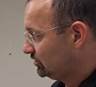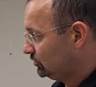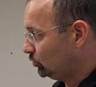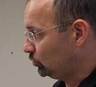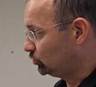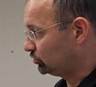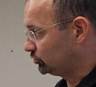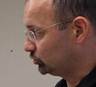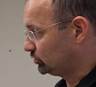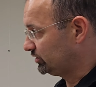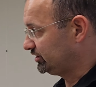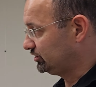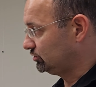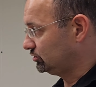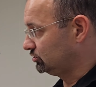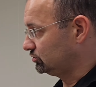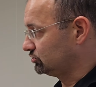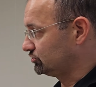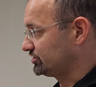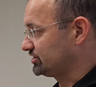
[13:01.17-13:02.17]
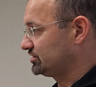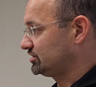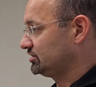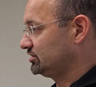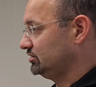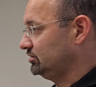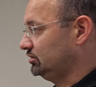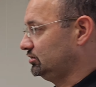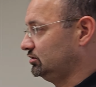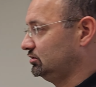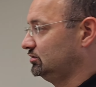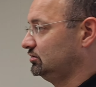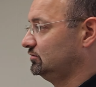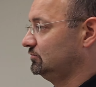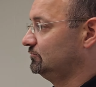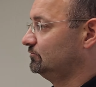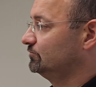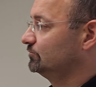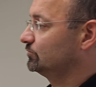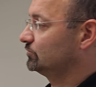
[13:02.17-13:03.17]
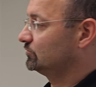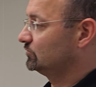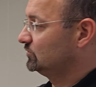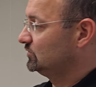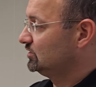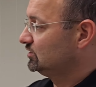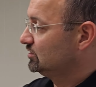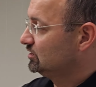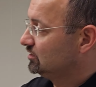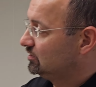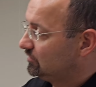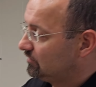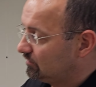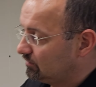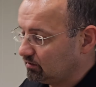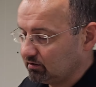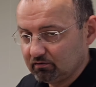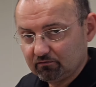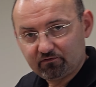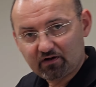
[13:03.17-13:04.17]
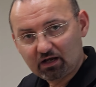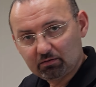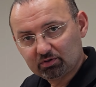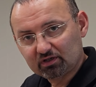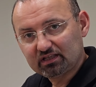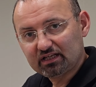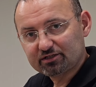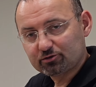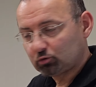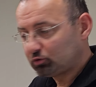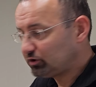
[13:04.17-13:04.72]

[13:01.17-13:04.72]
wood windows, or fiberglass